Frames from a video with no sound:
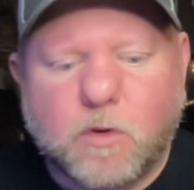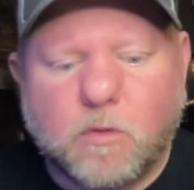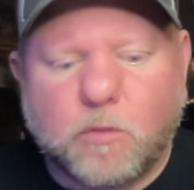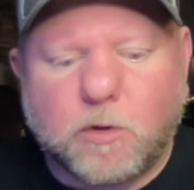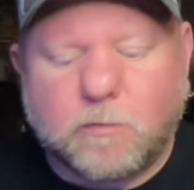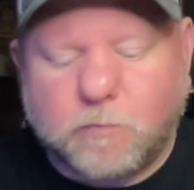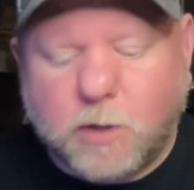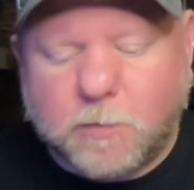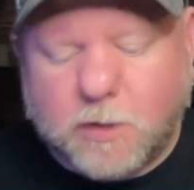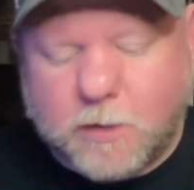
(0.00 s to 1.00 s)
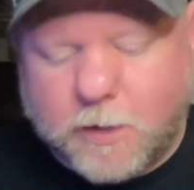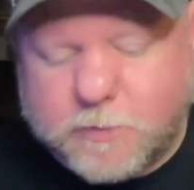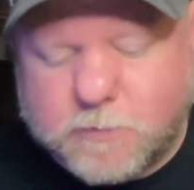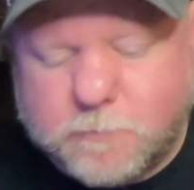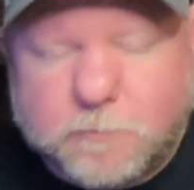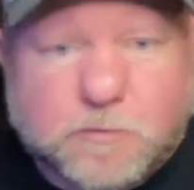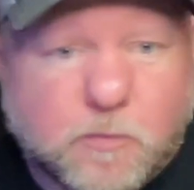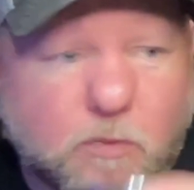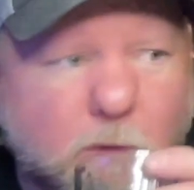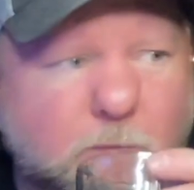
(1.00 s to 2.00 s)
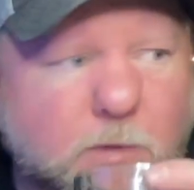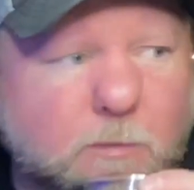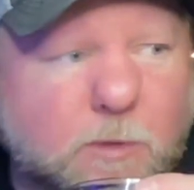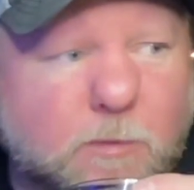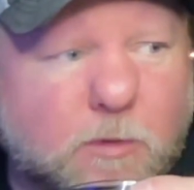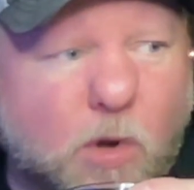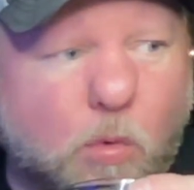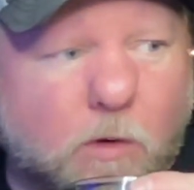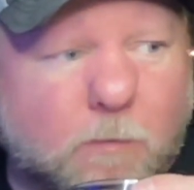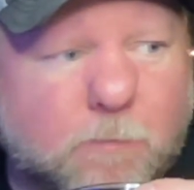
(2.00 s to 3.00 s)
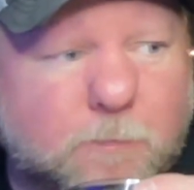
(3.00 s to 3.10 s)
Really coming in nice. The oak.